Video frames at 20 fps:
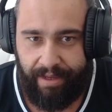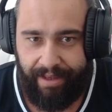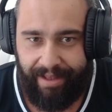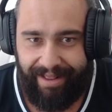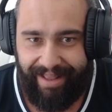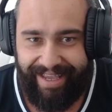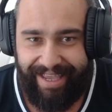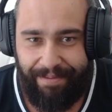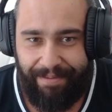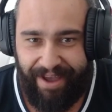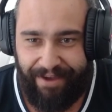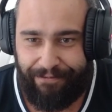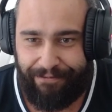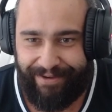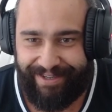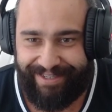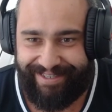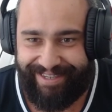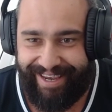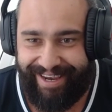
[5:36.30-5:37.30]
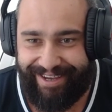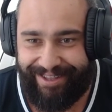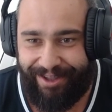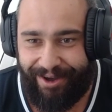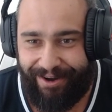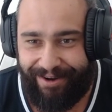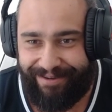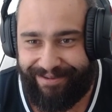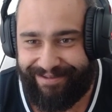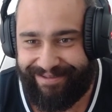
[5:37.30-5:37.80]
Look at my physique,
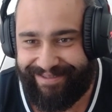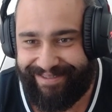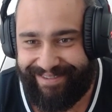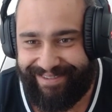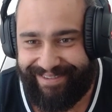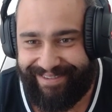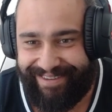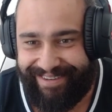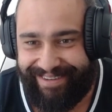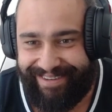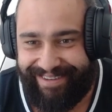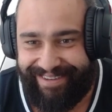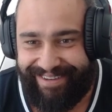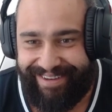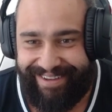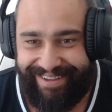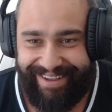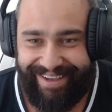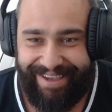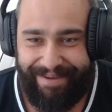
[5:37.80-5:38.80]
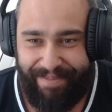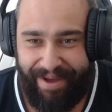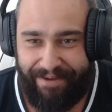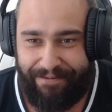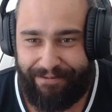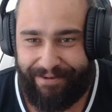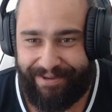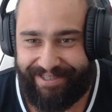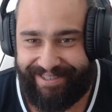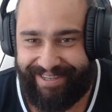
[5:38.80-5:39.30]
though. Look at my
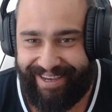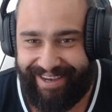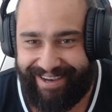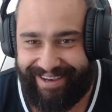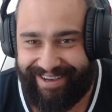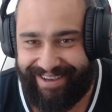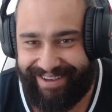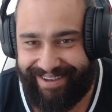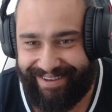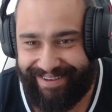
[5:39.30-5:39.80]
physique.